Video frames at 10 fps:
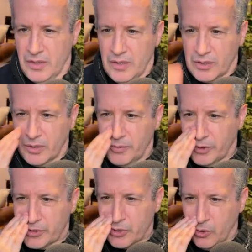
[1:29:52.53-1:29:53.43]

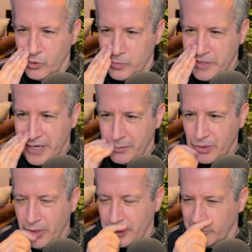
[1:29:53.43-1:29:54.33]
Computer told me I would
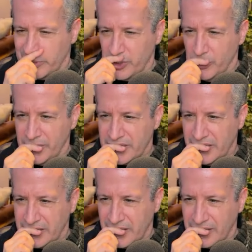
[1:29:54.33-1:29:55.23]
auto renew, but
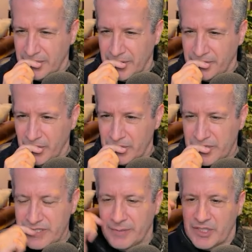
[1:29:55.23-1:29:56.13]
TikTok on my phone
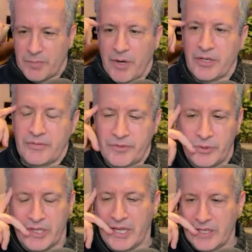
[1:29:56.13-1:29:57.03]
says I'm expired in a few
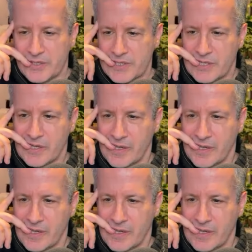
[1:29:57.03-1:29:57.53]
days.